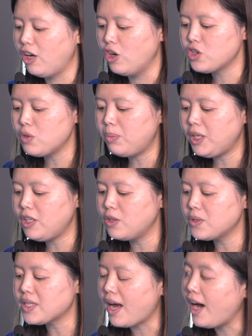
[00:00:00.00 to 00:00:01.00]
also be
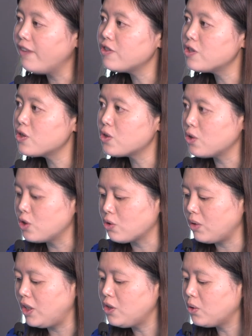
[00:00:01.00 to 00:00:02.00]
used after
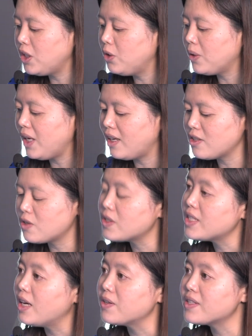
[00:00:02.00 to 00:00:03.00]
surgery to kill cancer
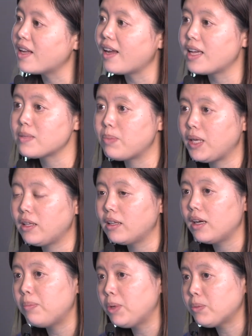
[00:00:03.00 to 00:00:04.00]
cells that
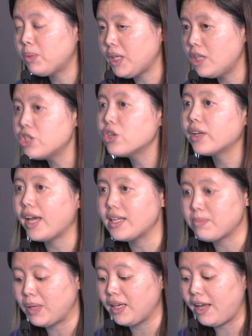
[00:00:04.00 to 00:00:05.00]
potentially has
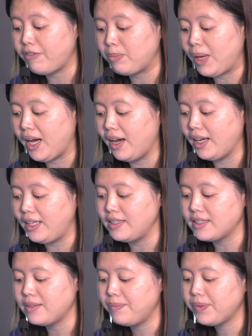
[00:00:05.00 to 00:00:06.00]
been left
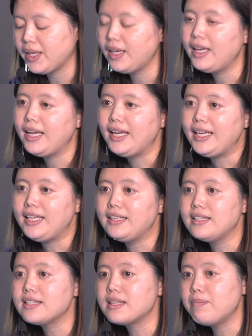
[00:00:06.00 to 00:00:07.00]
behind. It
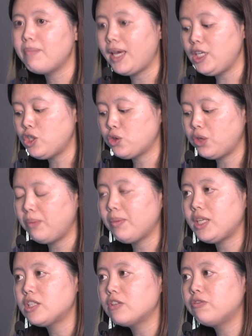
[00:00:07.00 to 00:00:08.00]
is the main
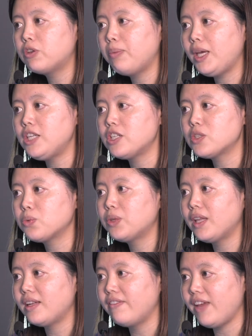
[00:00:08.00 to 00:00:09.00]
treatment for patients with
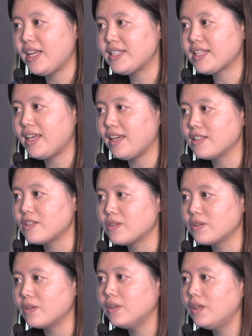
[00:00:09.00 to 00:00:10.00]
advanced
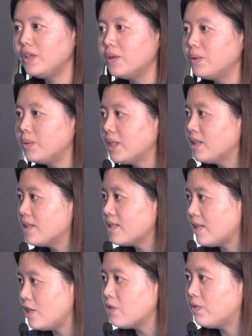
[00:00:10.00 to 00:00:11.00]
cancer, with a
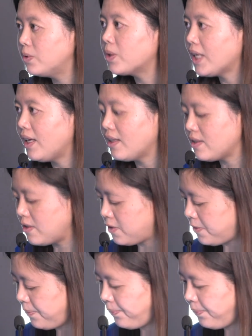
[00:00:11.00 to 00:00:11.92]
stage 4 cancer.